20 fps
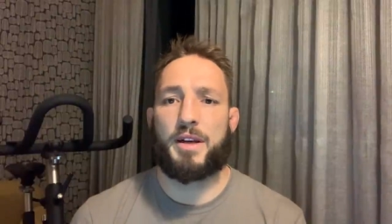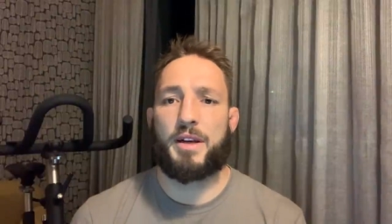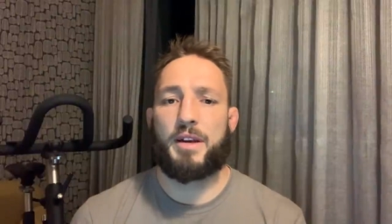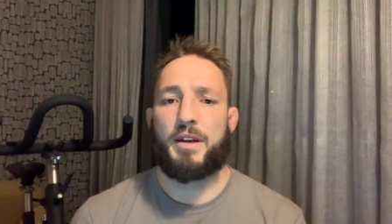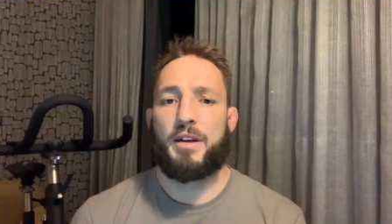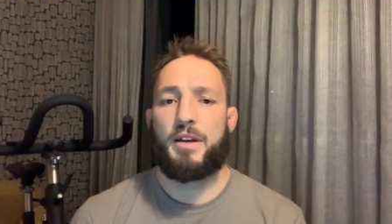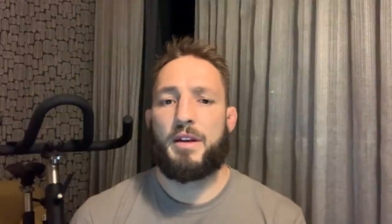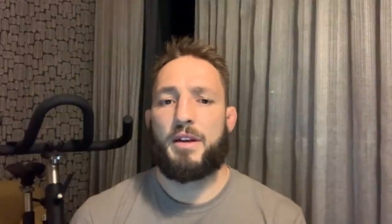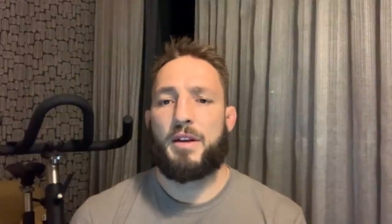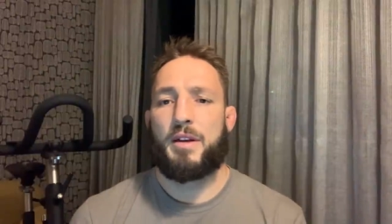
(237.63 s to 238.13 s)

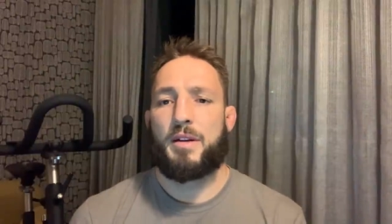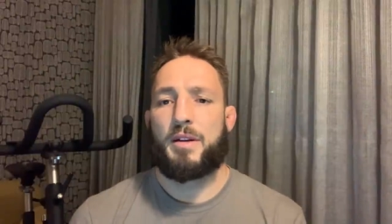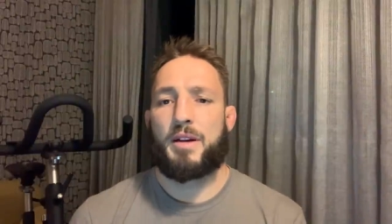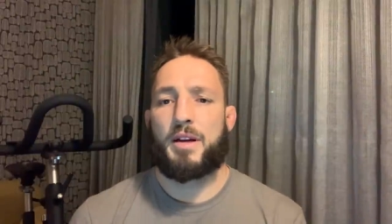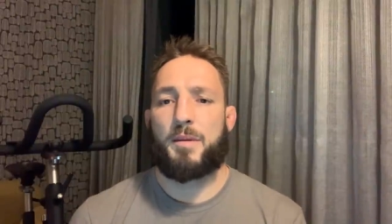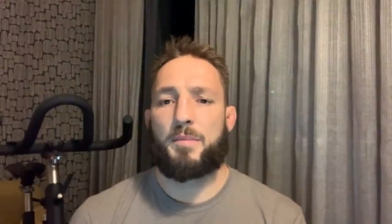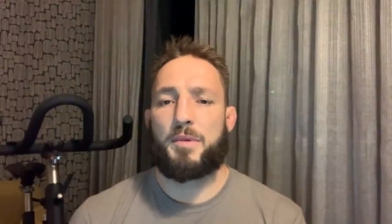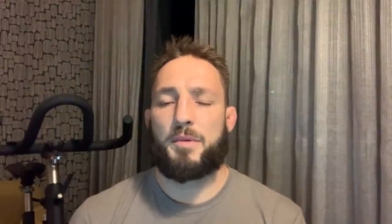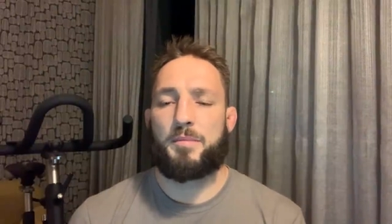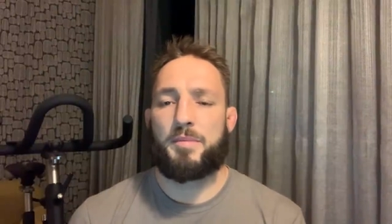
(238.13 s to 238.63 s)
A
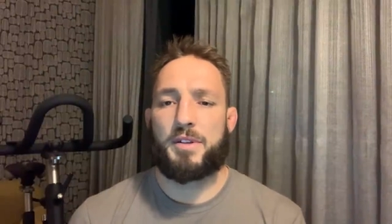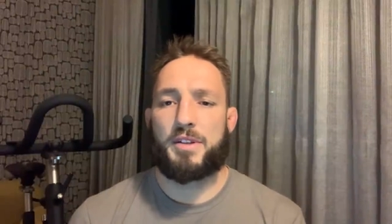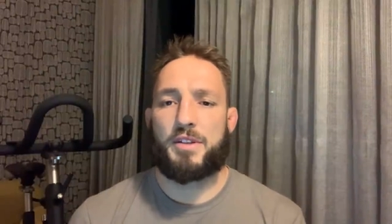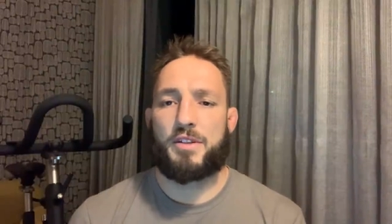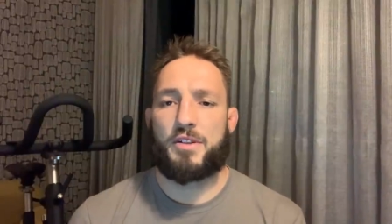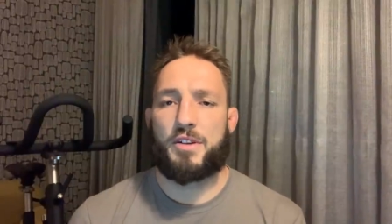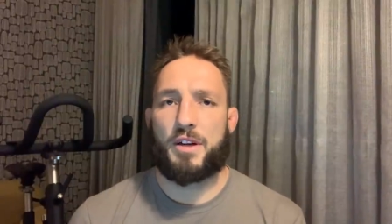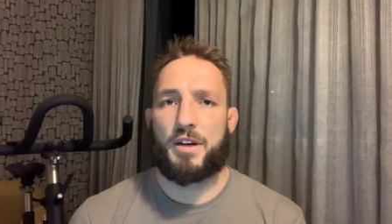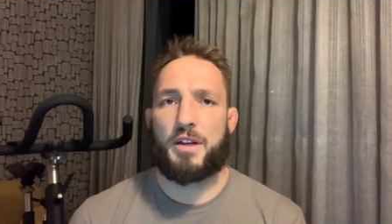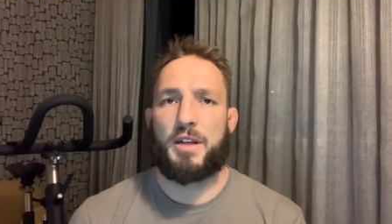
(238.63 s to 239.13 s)
couple of bits of
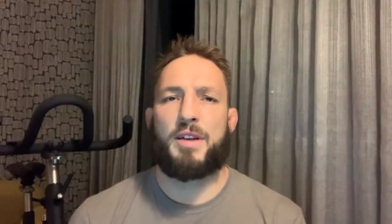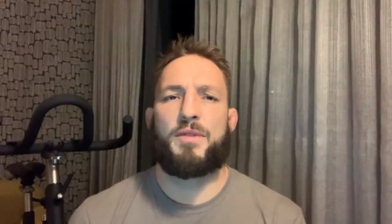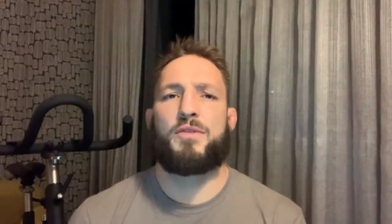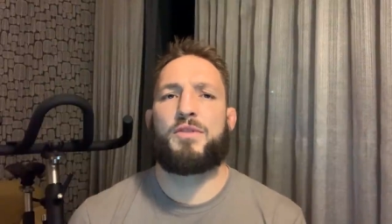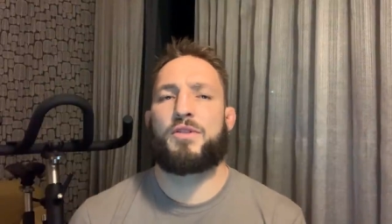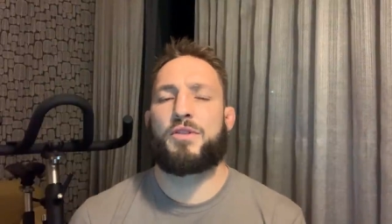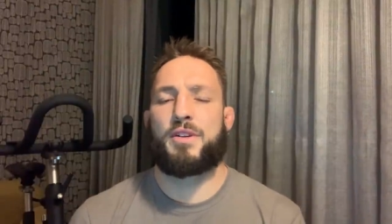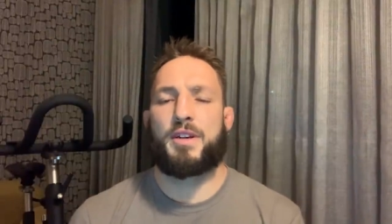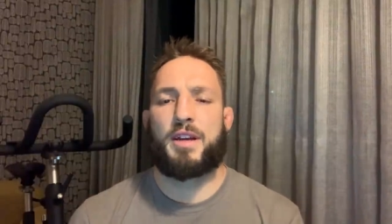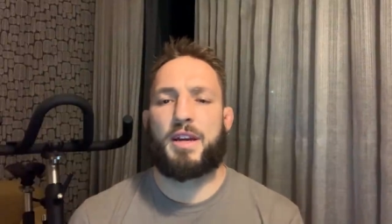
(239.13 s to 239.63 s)
chicken, even
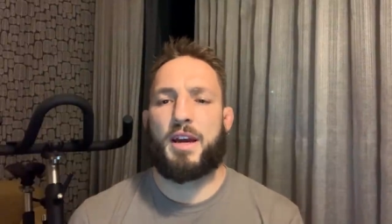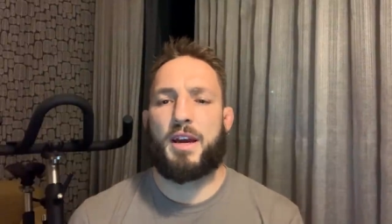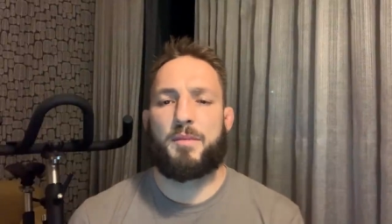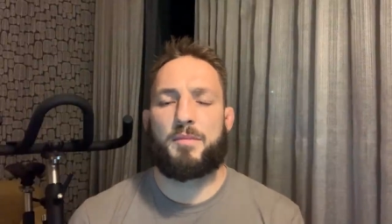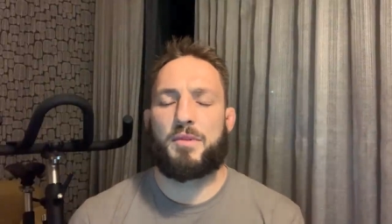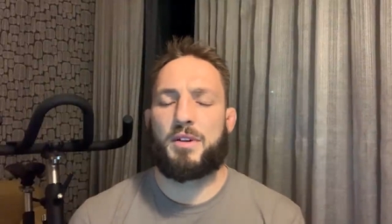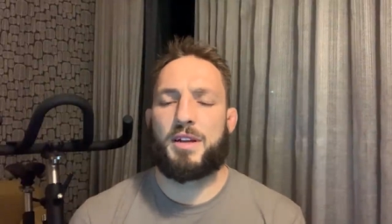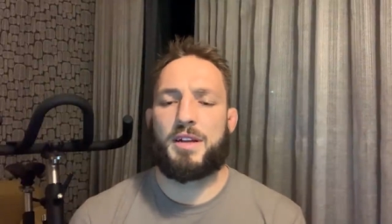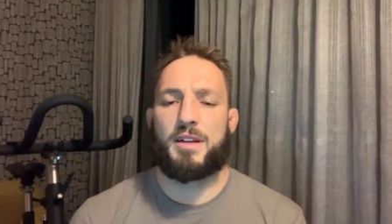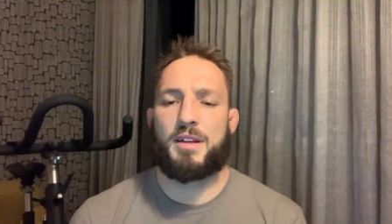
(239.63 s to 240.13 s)
during camp
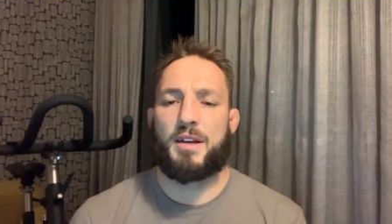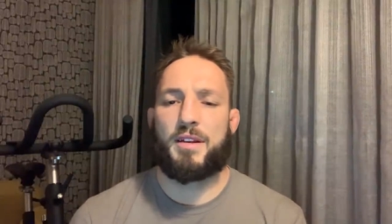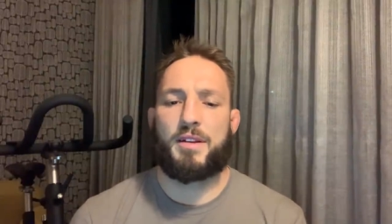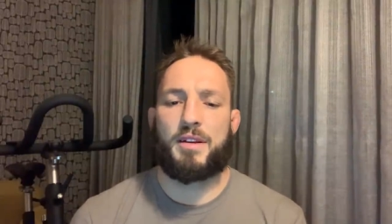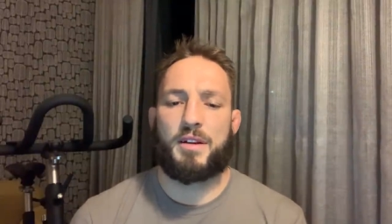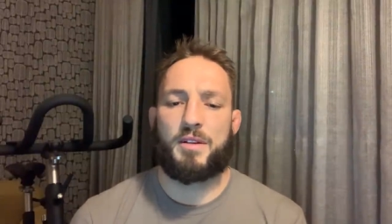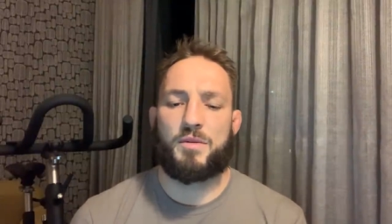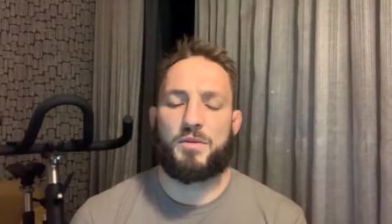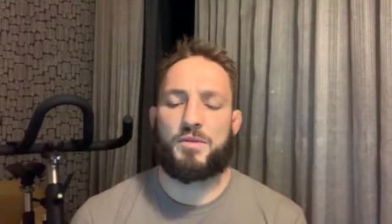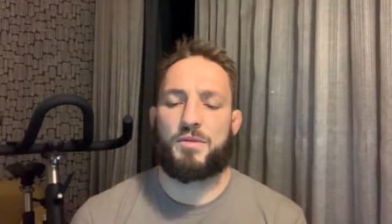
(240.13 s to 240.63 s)
I'd eat
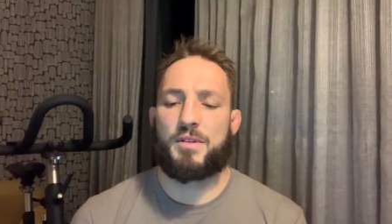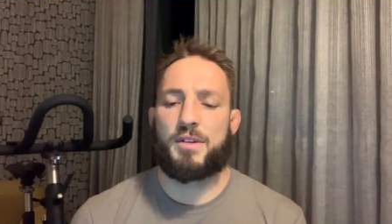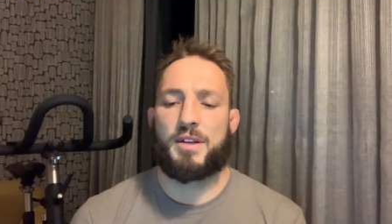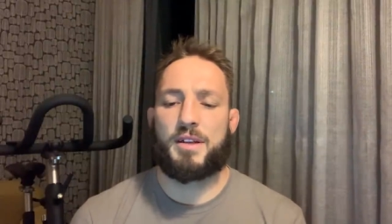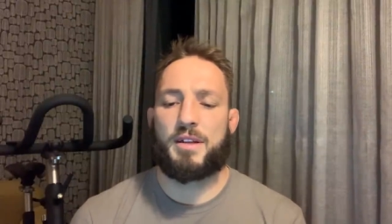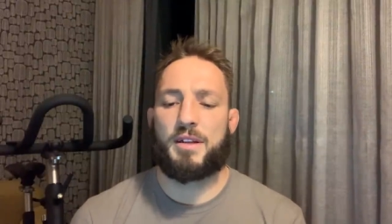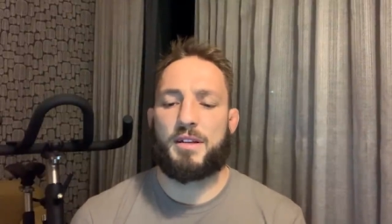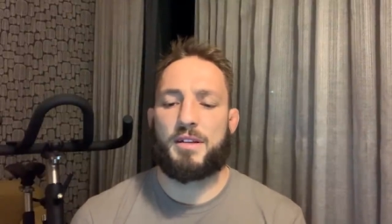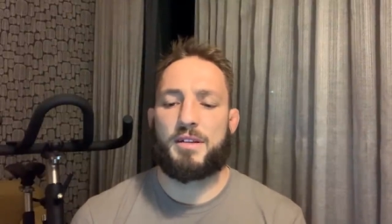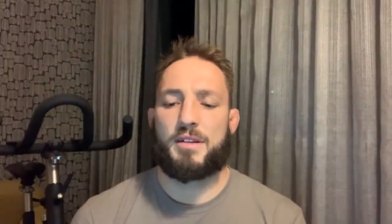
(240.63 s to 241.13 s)
nothing. It was
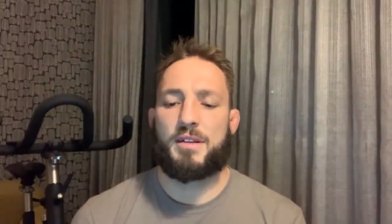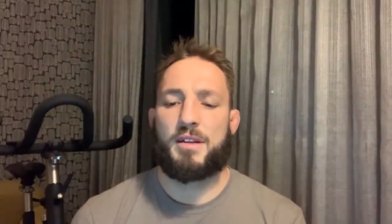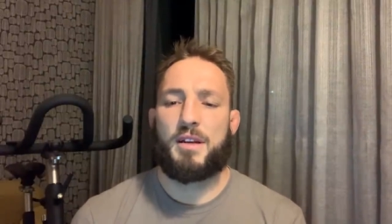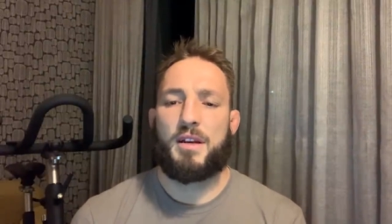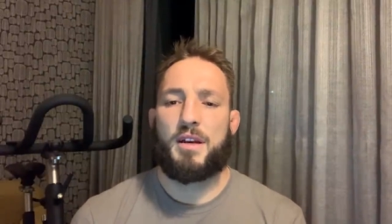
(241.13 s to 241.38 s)
ridiculous.